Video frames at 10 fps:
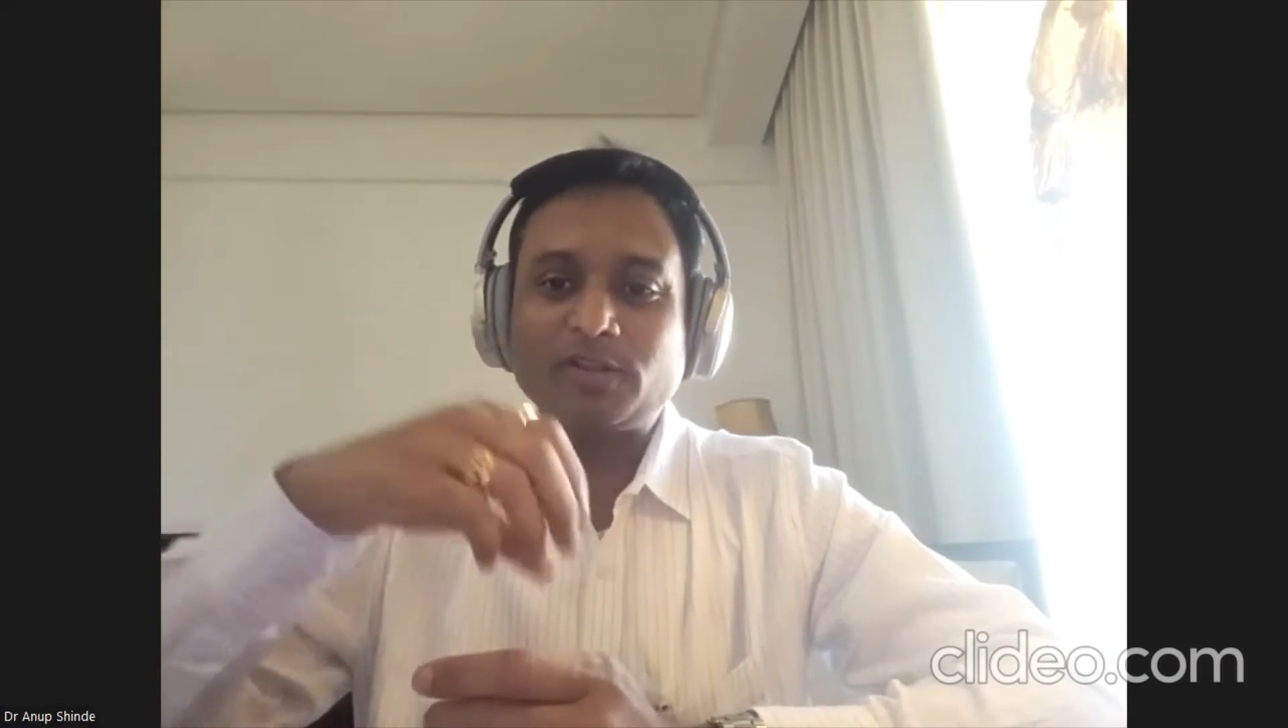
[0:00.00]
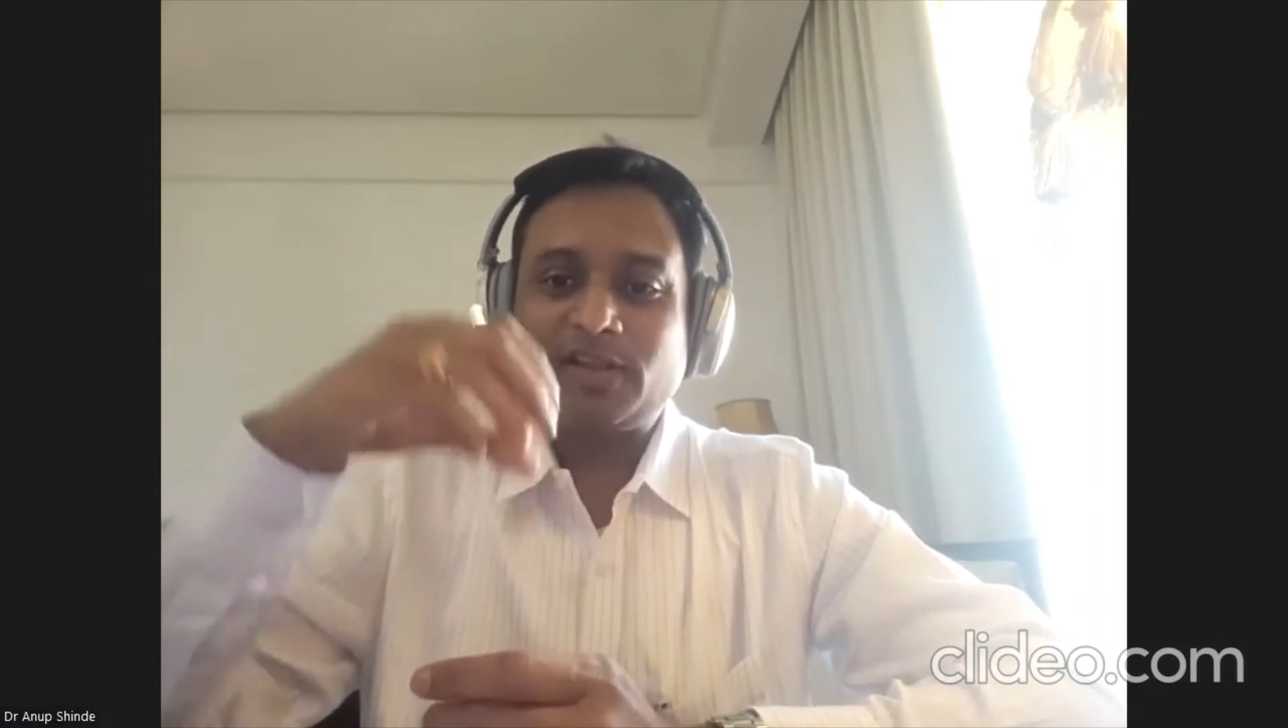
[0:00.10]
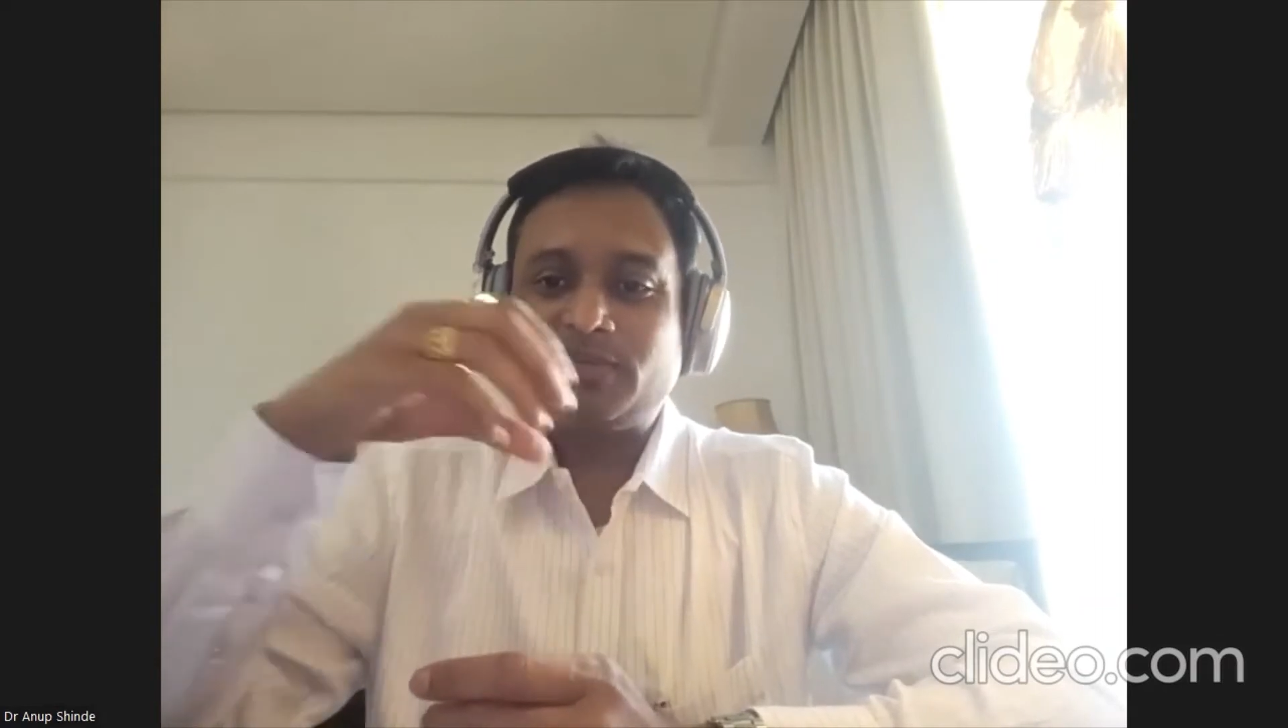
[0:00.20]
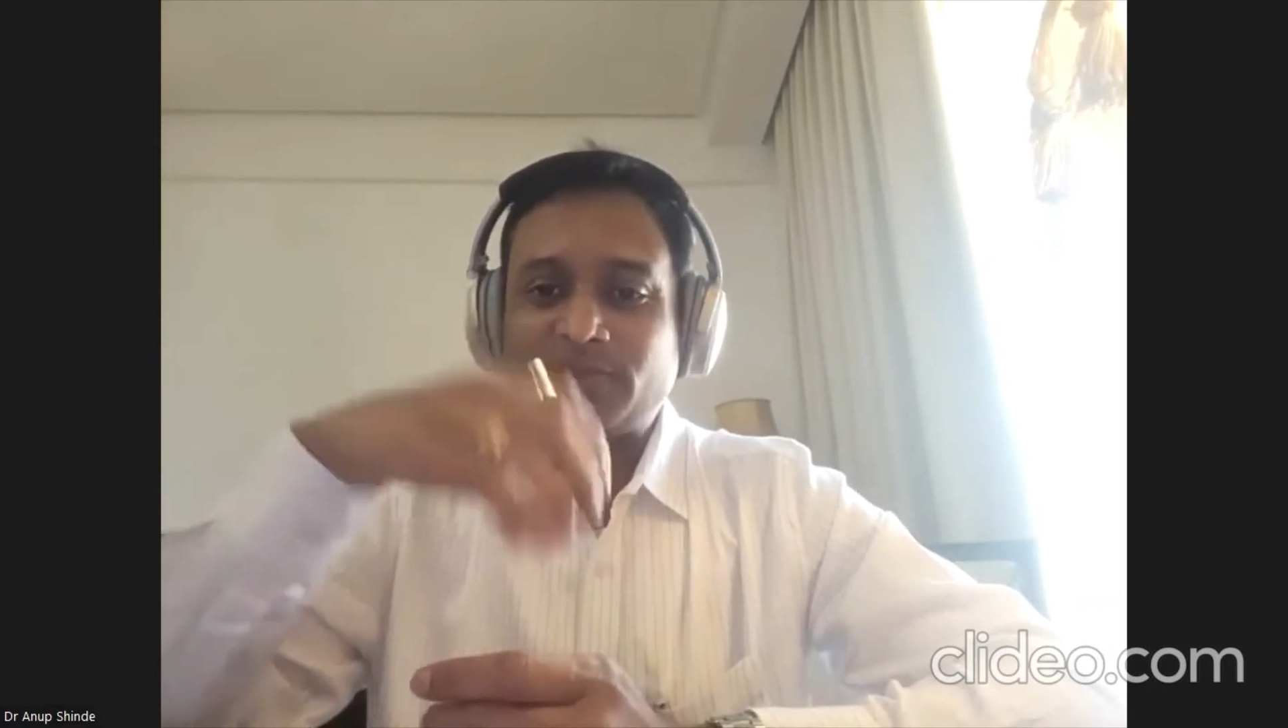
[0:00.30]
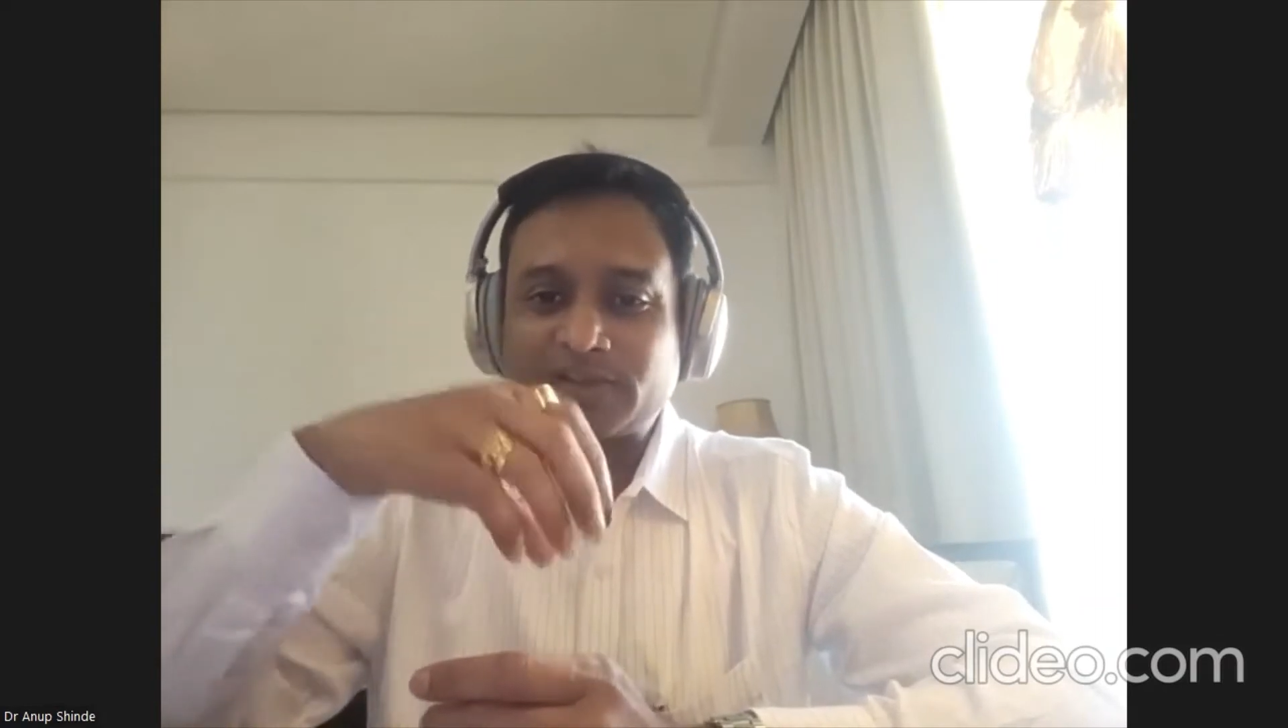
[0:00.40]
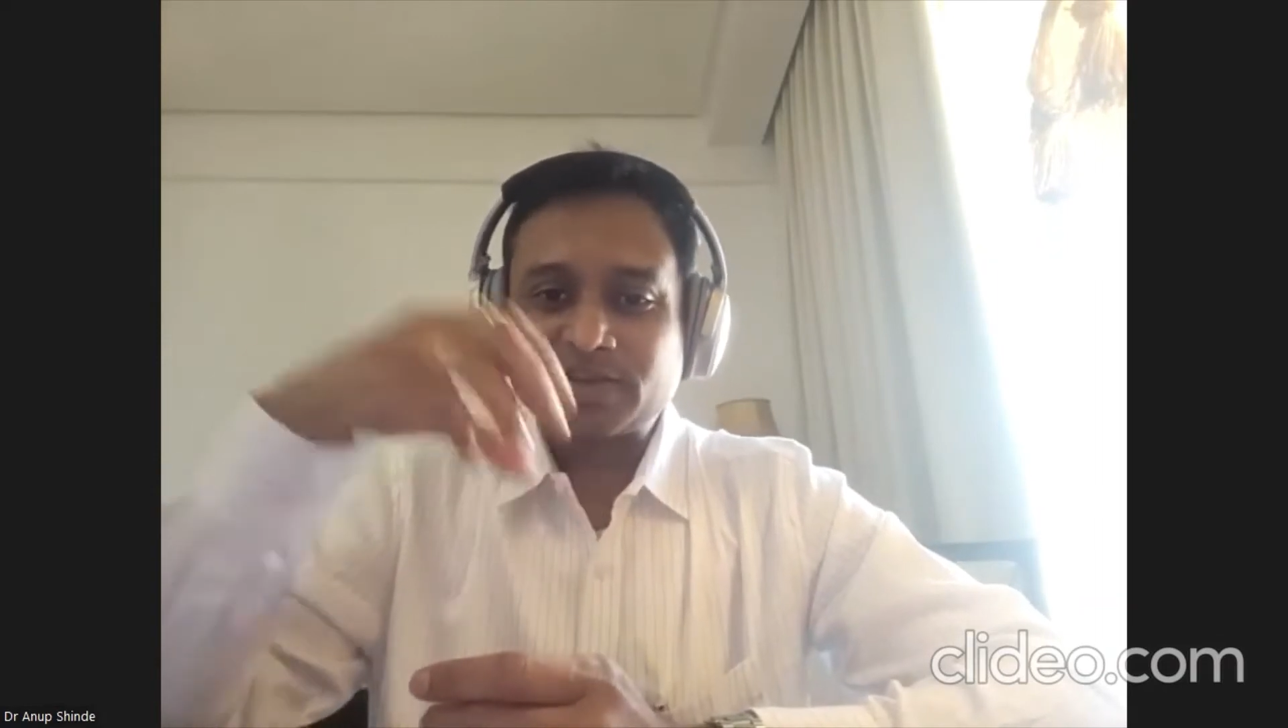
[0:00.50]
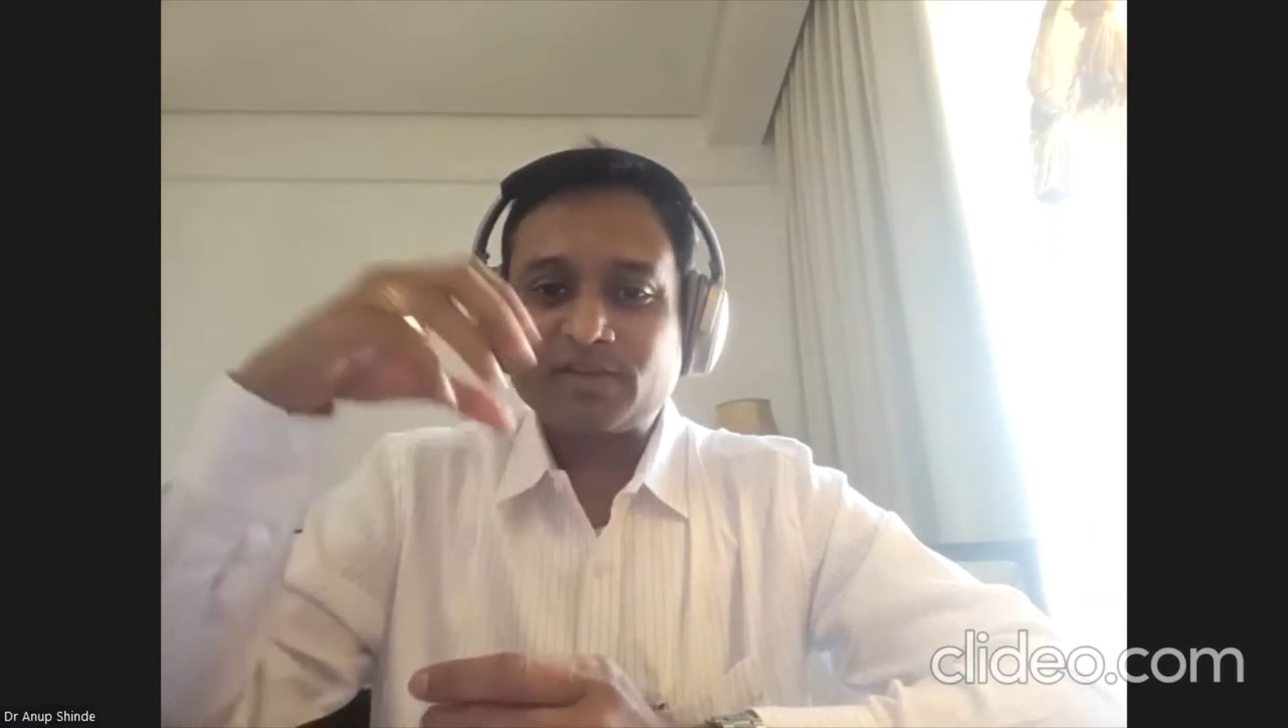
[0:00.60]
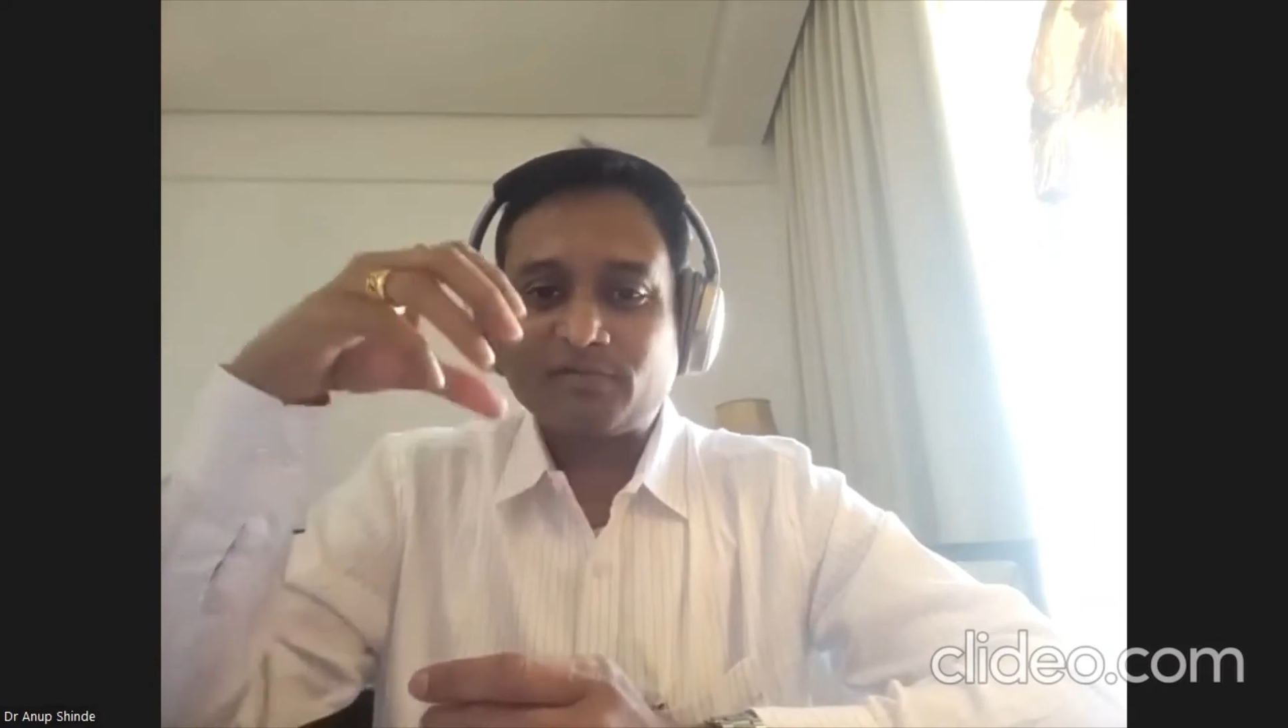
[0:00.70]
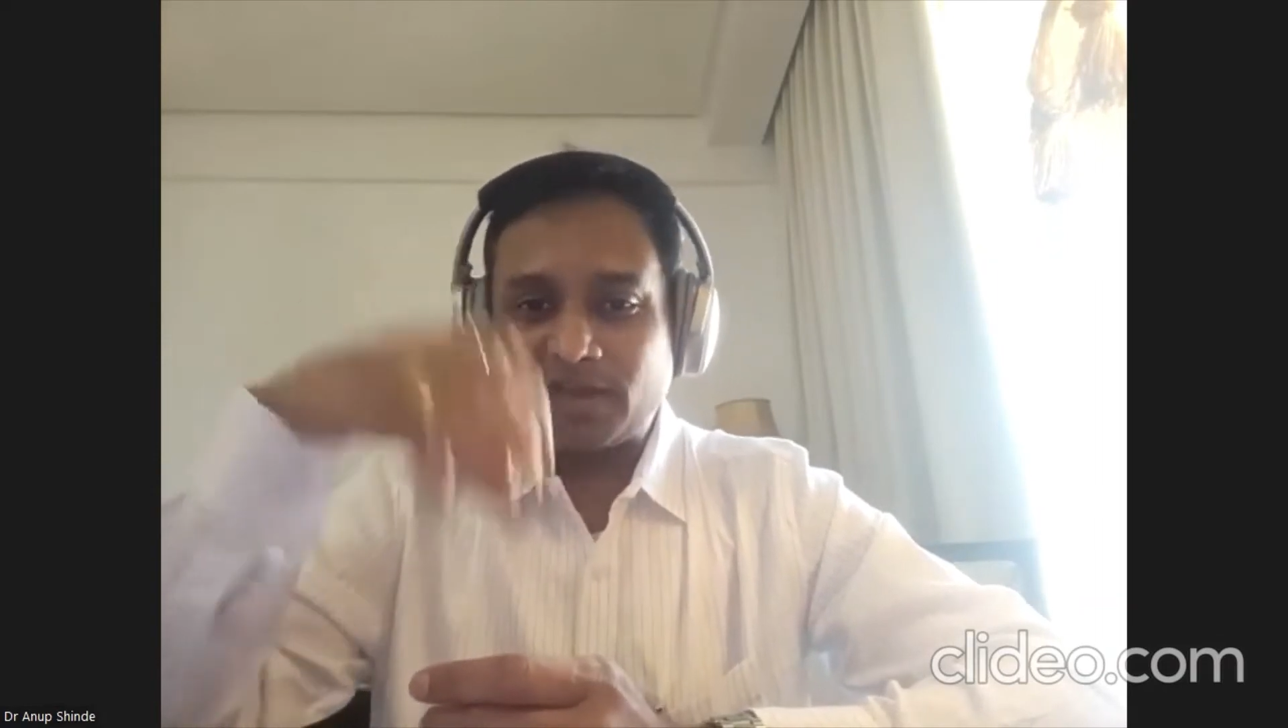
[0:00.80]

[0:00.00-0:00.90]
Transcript: infection were